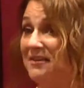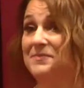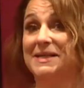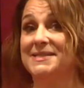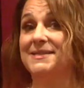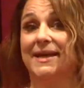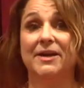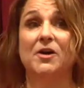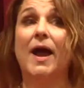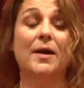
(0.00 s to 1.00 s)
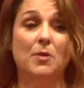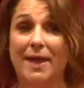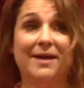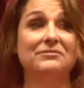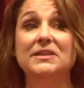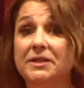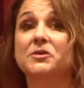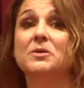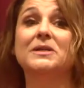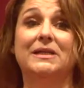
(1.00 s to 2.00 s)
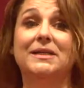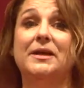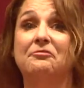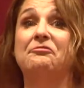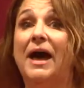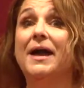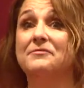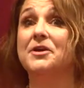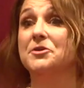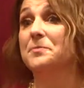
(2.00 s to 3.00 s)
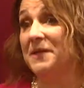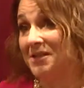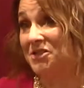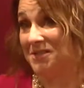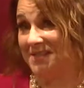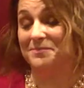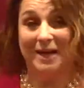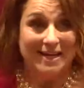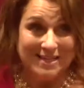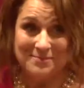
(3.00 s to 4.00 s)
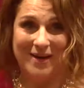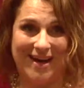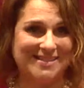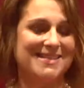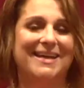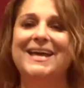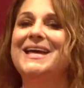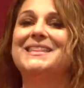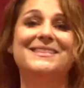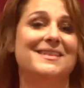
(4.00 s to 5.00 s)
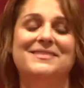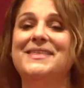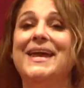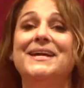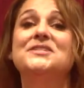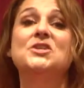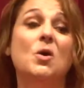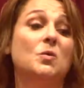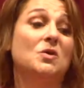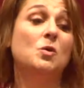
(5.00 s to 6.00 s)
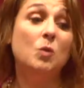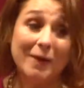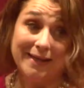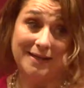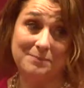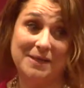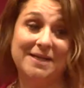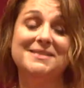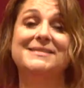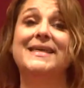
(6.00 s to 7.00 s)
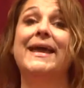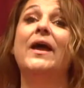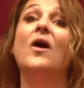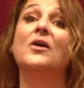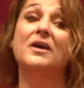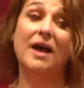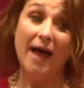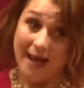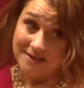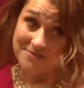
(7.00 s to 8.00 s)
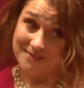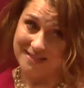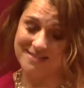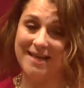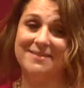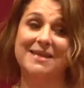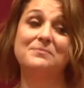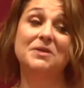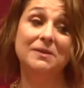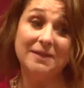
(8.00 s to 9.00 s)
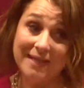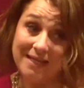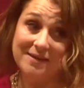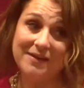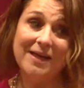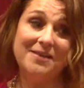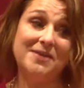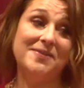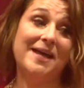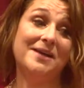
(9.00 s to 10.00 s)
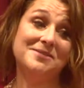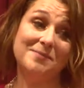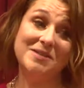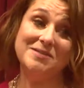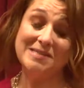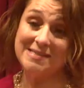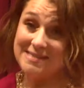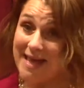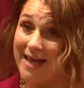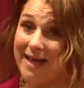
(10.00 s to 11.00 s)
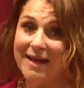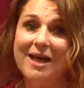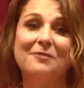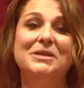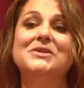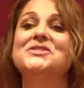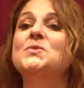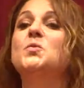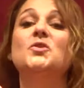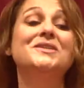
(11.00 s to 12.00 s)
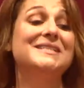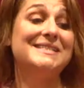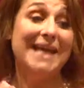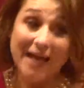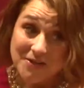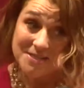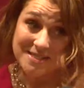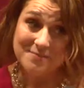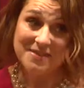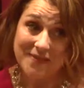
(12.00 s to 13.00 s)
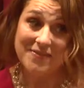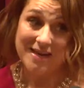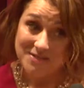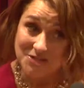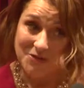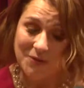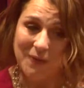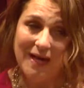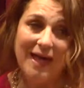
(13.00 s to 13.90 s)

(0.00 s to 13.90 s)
minutes later, I will have literally like five other pitches in my inbox. Like, they don't quit because they are confident and they believe that they have something to say because the world tells them that they do.